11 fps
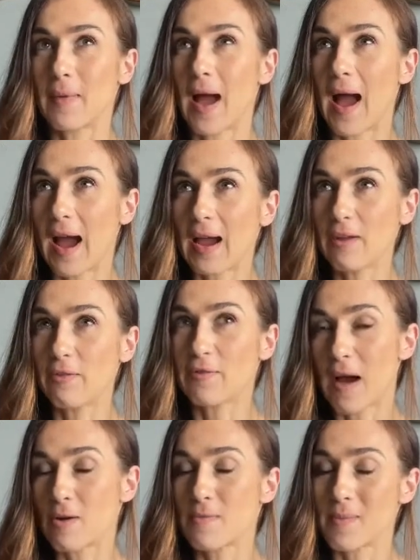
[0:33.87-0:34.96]
I
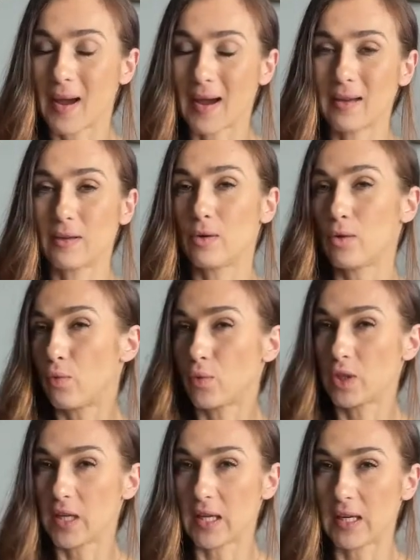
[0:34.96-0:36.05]
found my
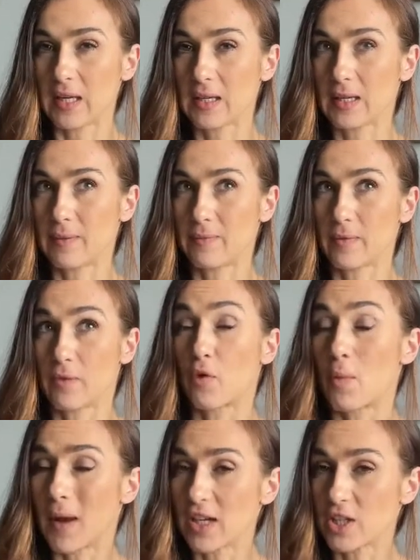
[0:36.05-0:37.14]
routine
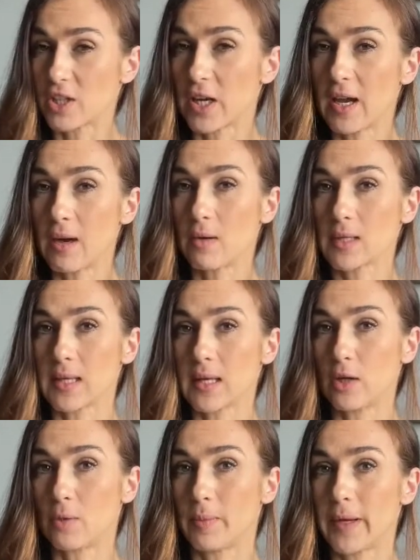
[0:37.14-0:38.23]
from last year was a
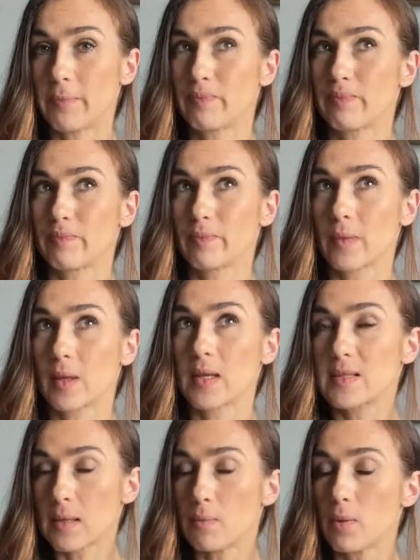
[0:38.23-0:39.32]
little bit
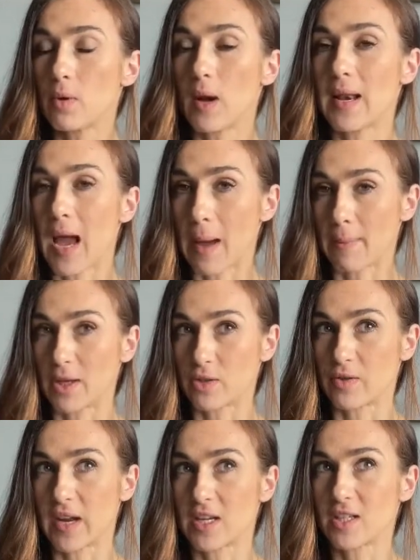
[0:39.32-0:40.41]
simple and
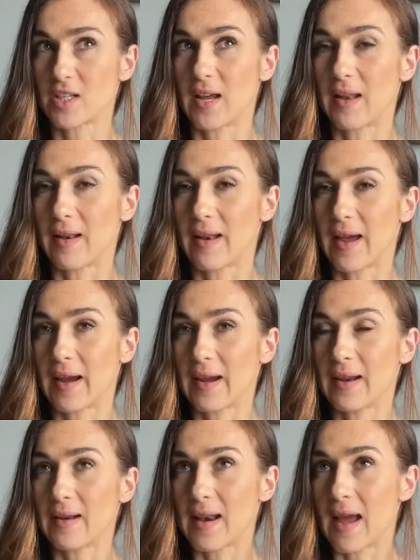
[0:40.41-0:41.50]
amateurish.
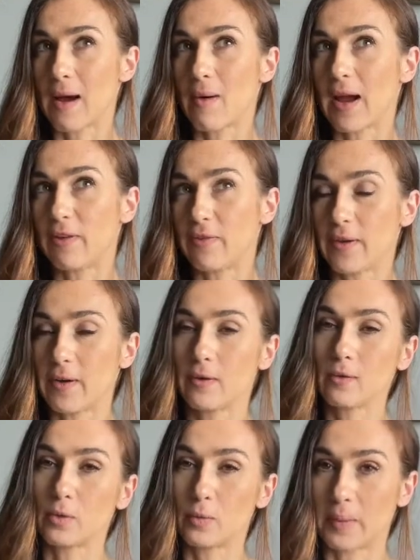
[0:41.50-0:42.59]
Like now I
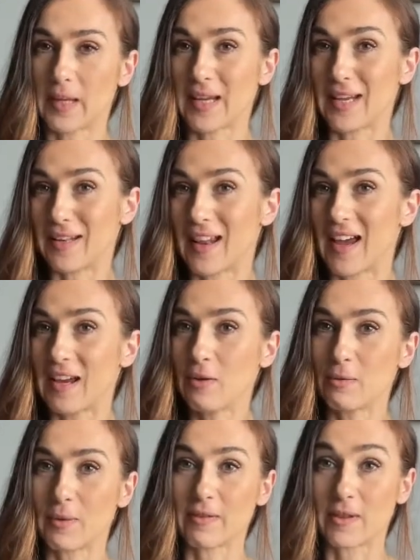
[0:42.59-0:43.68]
feel to be in line
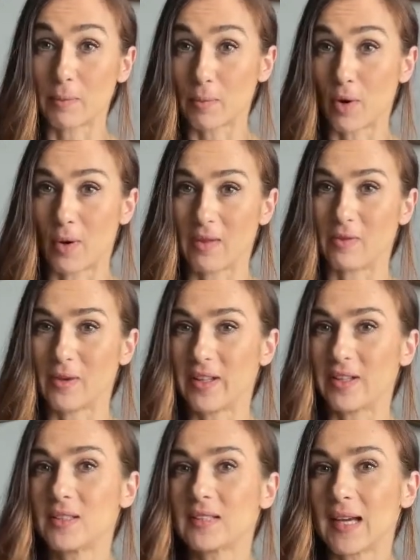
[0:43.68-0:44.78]
with the pro level
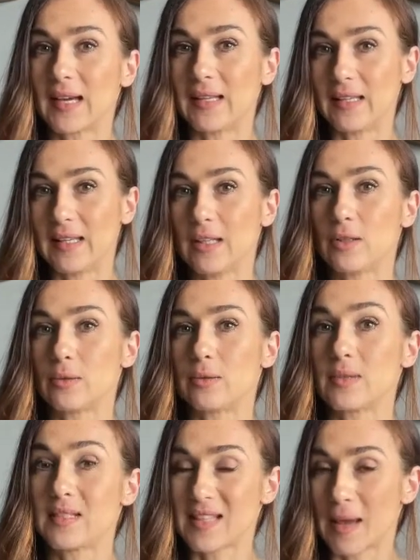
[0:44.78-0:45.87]
girls, I need to
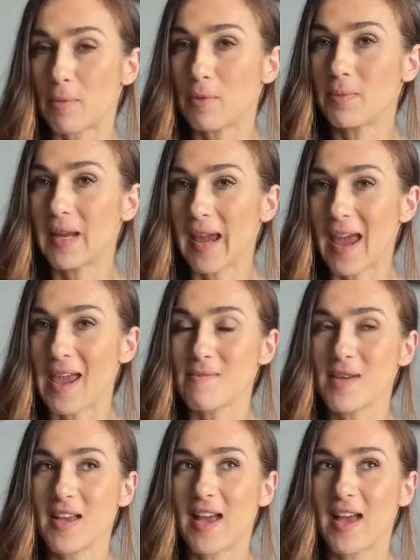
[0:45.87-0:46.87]
step up the game